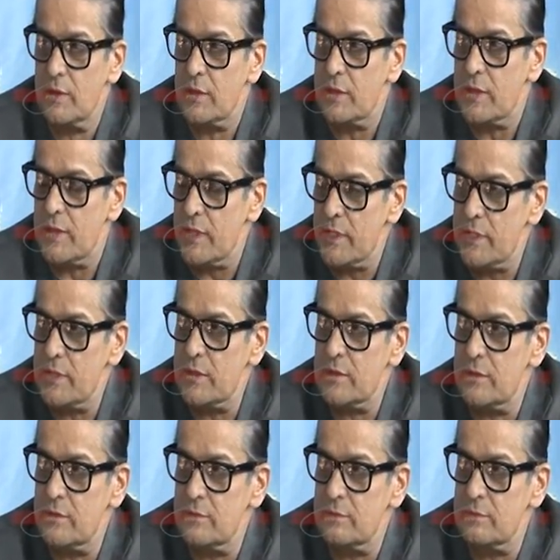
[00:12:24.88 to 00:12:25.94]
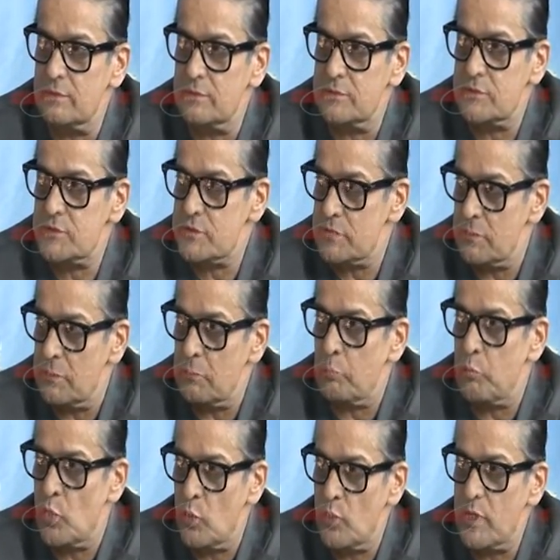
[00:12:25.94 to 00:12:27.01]
Canadians
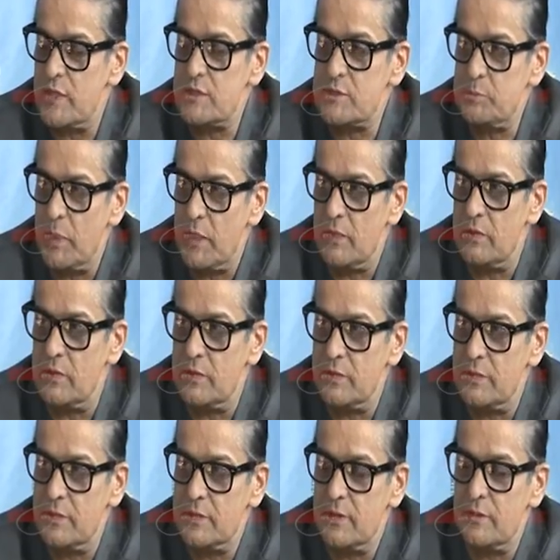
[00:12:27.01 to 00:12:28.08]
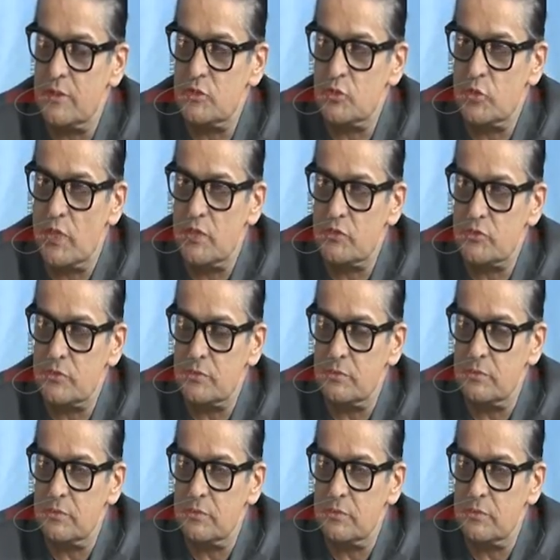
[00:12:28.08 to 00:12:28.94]
progress better in their education.